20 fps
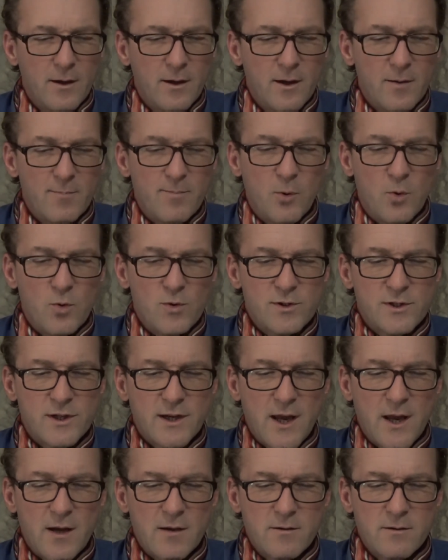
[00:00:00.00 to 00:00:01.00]
He paused
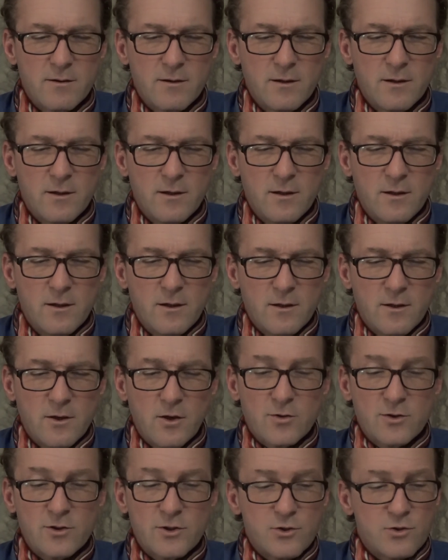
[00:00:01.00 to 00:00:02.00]
again,
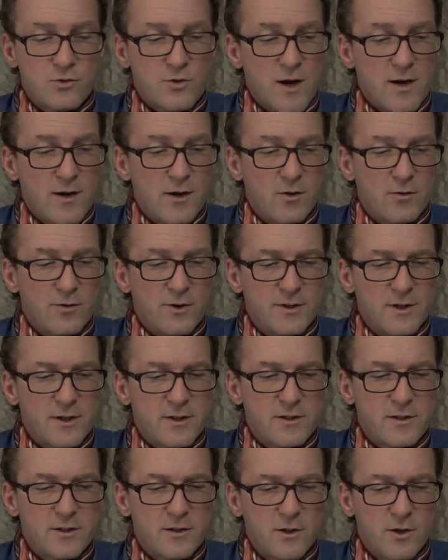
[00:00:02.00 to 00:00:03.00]
concentrating on the
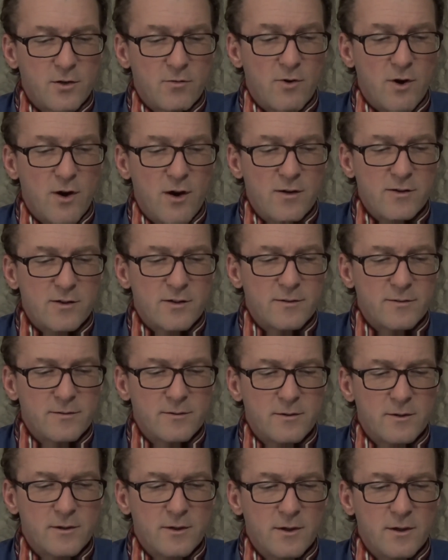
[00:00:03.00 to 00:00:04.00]
distant horizon.
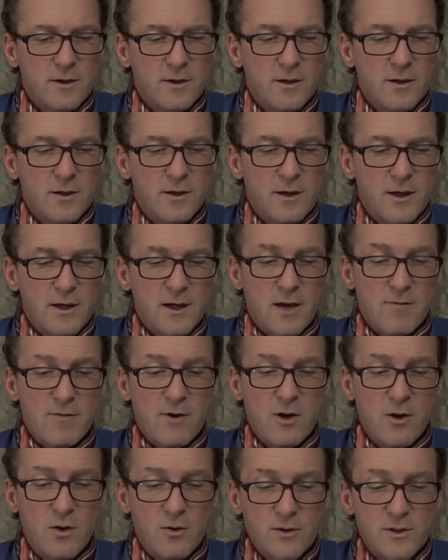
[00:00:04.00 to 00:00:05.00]
He gave a
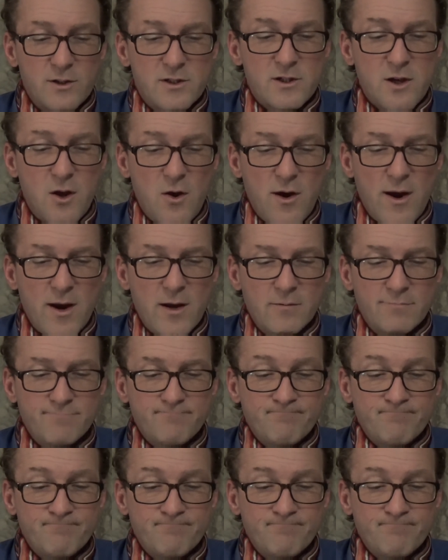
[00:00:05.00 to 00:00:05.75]
long sigh.